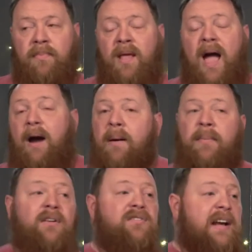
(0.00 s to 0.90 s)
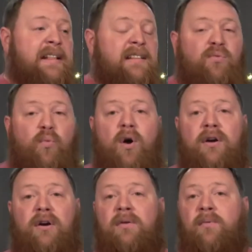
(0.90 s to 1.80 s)
I remember I was dating this one
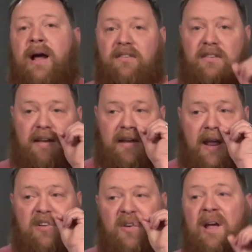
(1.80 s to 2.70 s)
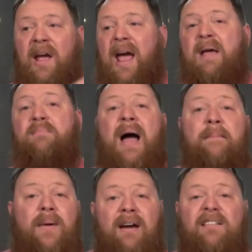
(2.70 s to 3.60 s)
girl when I was a teenager, and my
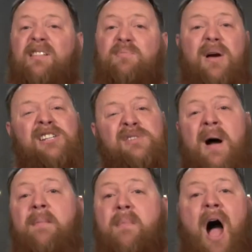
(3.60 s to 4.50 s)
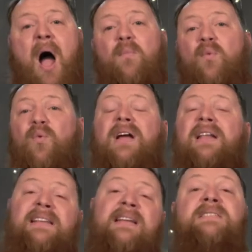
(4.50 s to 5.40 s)
parents, especially my mom,
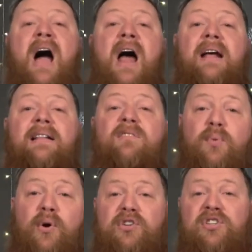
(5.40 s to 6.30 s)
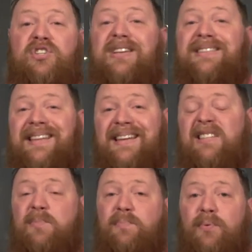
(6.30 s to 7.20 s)
really did not like this person. She
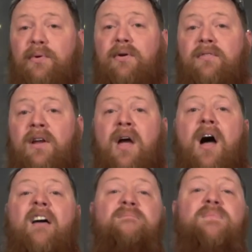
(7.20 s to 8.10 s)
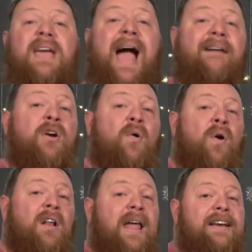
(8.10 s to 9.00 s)
disapproved of me having a
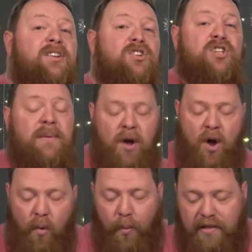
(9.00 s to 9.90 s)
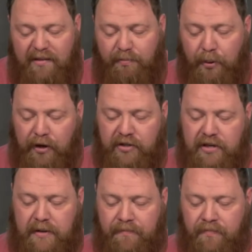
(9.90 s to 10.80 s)
relationship with this
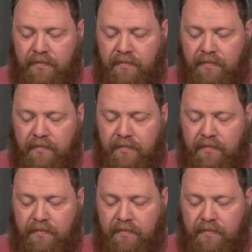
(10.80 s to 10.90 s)
person.